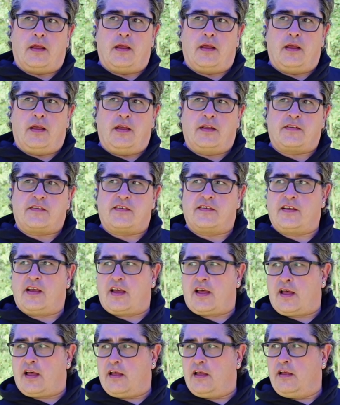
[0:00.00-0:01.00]
It's
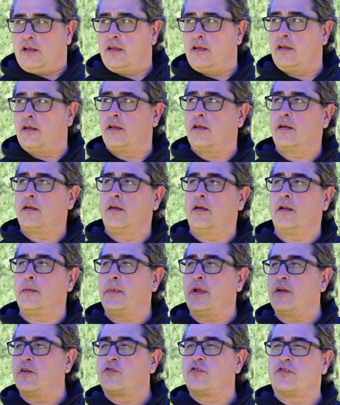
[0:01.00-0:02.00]
going to
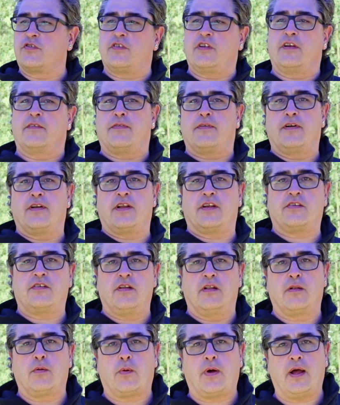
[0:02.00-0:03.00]
be interesting for the next
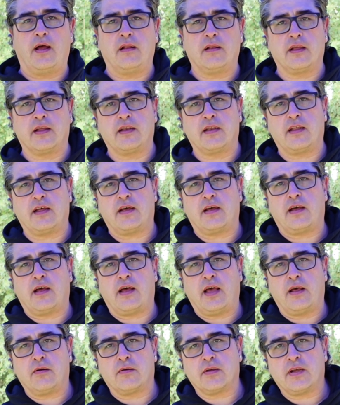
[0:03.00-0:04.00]
little while, and
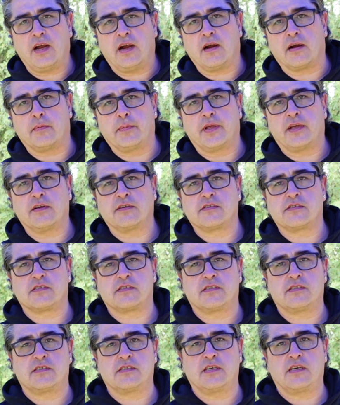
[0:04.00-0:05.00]
I don't care because
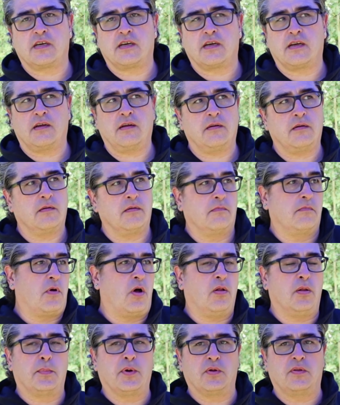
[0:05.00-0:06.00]
it's
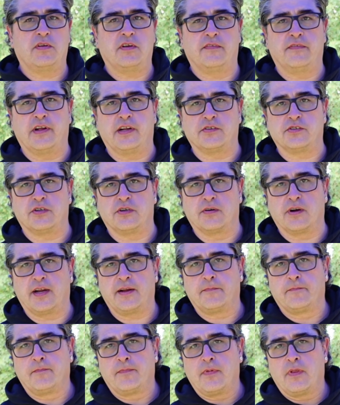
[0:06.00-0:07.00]
all about the adventure,
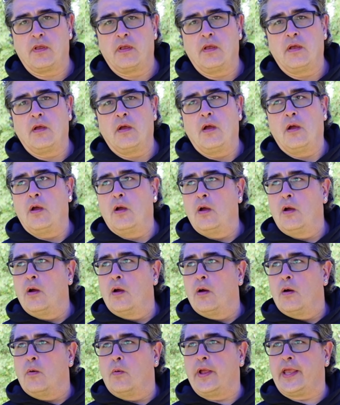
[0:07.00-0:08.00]
right?
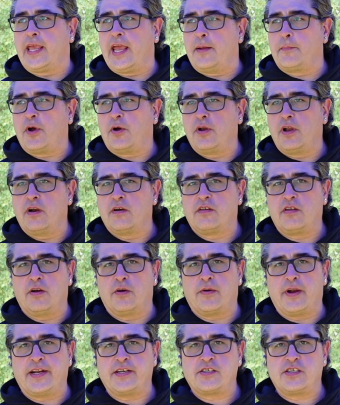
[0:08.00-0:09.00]
We came out here to the
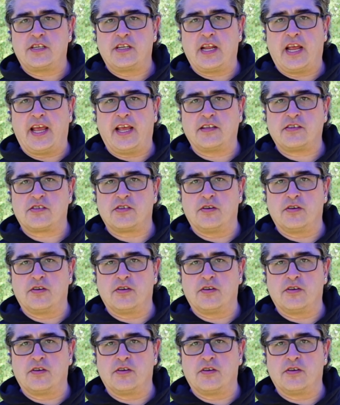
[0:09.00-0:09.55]
range today,